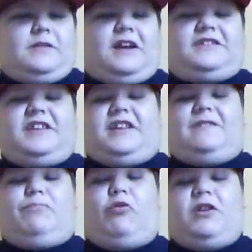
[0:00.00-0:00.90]
that's not
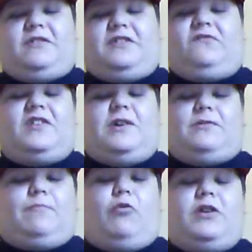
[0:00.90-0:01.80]
the point of this
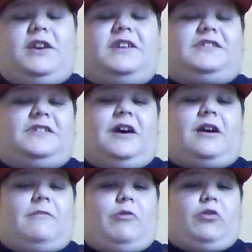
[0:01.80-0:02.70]
video. The point is to
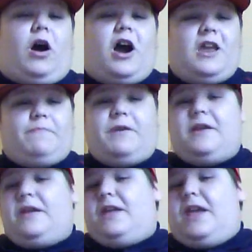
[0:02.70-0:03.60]
talk about hype.
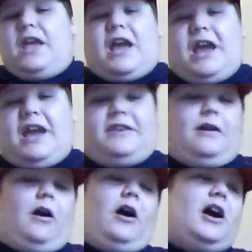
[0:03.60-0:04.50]
And
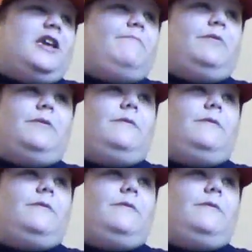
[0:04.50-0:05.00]
hype,